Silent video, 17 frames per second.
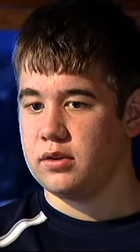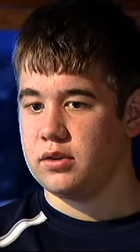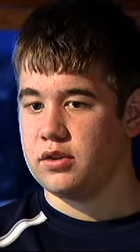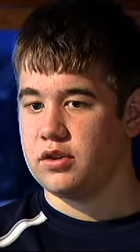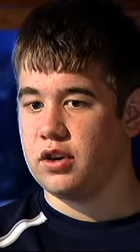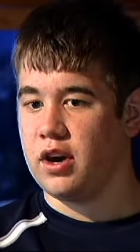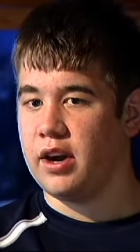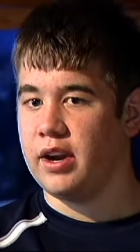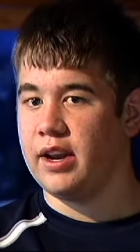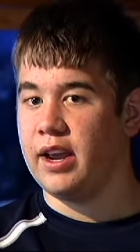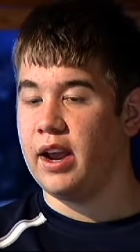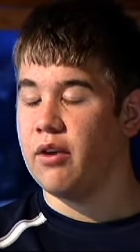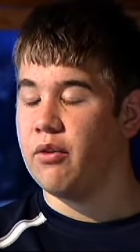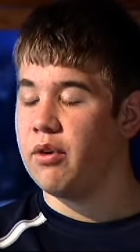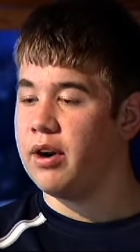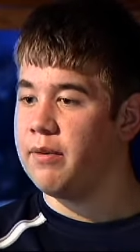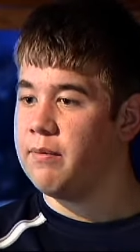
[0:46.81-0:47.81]
tried to
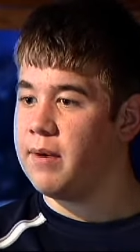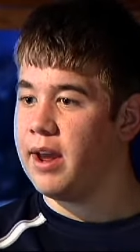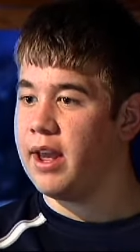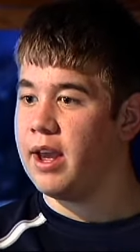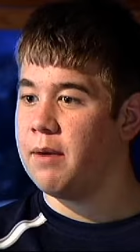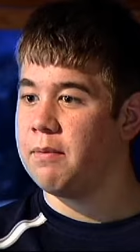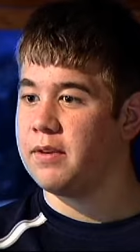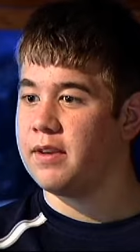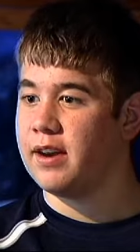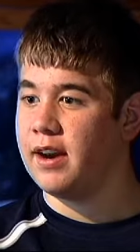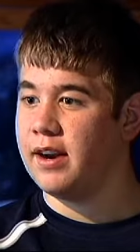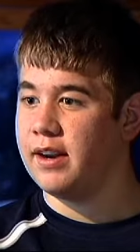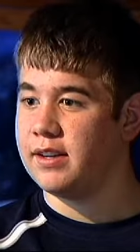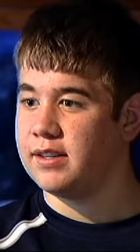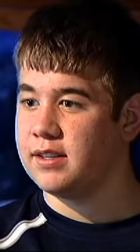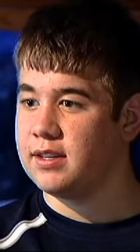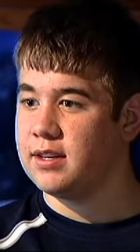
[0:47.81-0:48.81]
get rid of my
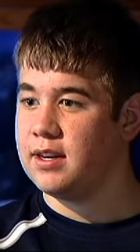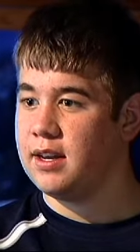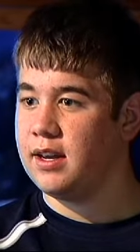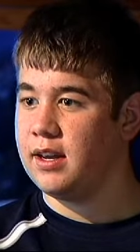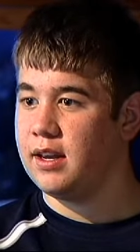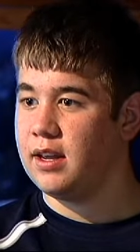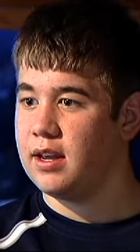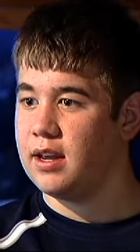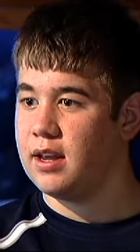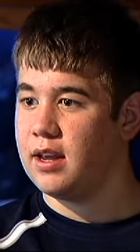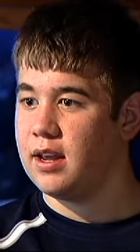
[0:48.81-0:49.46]
hepatitis C